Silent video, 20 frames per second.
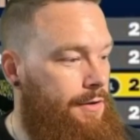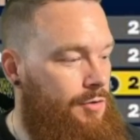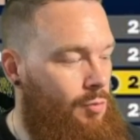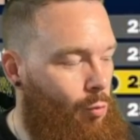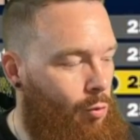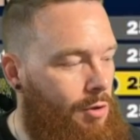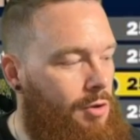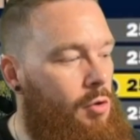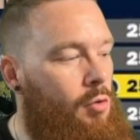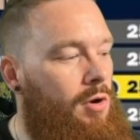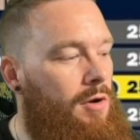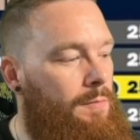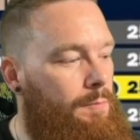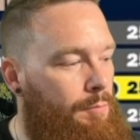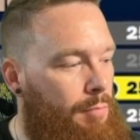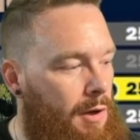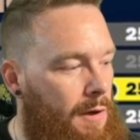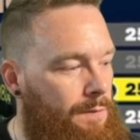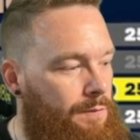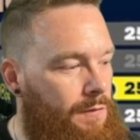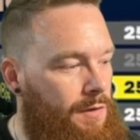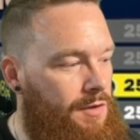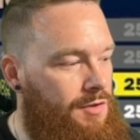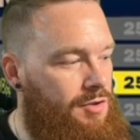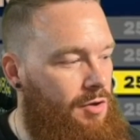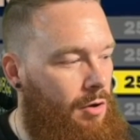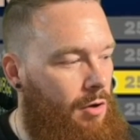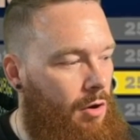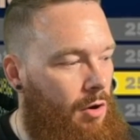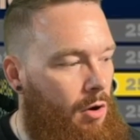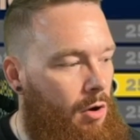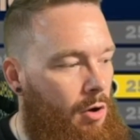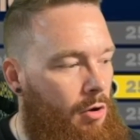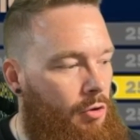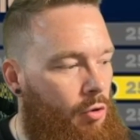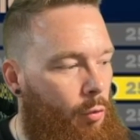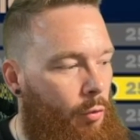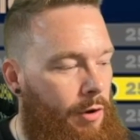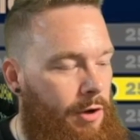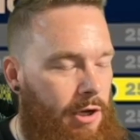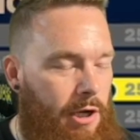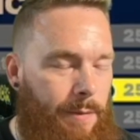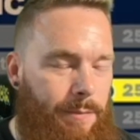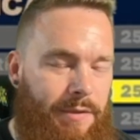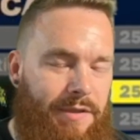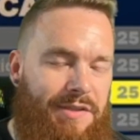You want to go ahead and bump this all the way up to